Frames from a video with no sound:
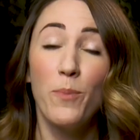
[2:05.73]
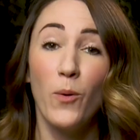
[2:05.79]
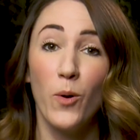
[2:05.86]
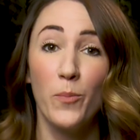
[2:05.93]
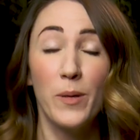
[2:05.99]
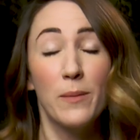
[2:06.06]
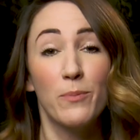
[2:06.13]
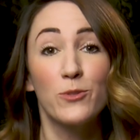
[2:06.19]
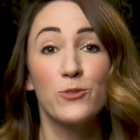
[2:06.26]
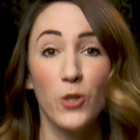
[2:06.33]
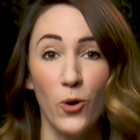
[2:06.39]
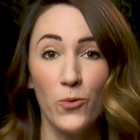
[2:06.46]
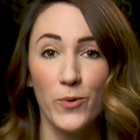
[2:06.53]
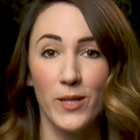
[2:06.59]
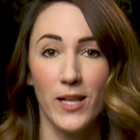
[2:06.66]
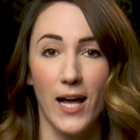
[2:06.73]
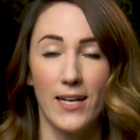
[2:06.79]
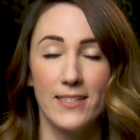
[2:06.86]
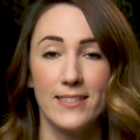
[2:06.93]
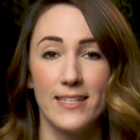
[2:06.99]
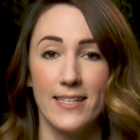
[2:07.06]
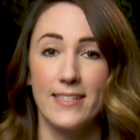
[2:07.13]
But what people don't
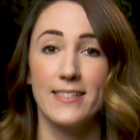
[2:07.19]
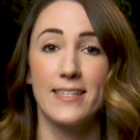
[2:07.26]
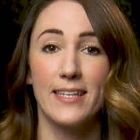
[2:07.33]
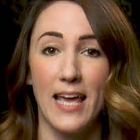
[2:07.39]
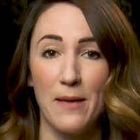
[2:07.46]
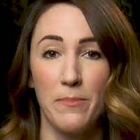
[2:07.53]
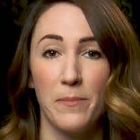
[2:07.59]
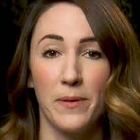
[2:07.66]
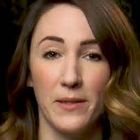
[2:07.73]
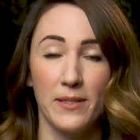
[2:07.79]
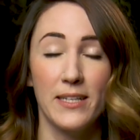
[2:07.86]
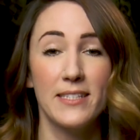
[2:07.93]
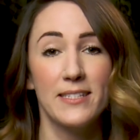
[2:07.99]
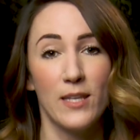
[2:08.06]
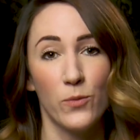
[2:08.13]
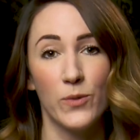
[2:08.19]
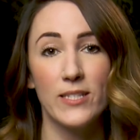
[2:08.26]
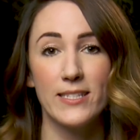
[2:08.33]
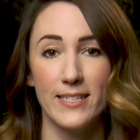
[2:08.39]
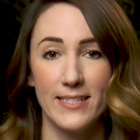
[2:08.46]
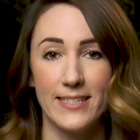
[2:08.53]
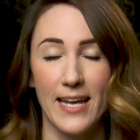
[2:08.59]
realize is the capabilities that we
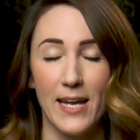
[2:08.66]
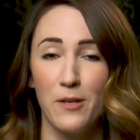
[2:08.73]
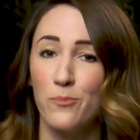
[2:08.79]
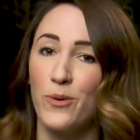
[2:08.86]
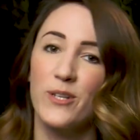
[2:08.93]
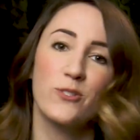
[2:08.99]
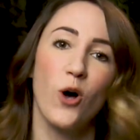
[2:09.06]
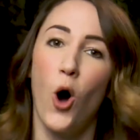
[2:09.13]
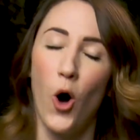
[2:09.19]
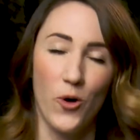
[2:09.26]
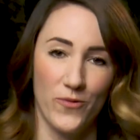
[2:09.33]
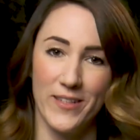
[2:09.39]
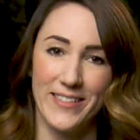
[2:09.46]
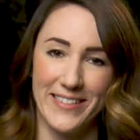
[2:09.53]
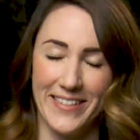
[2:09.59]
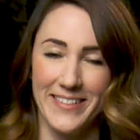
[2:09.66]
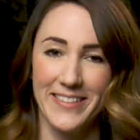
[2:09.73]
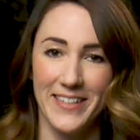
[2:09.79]
sustain brings all of these things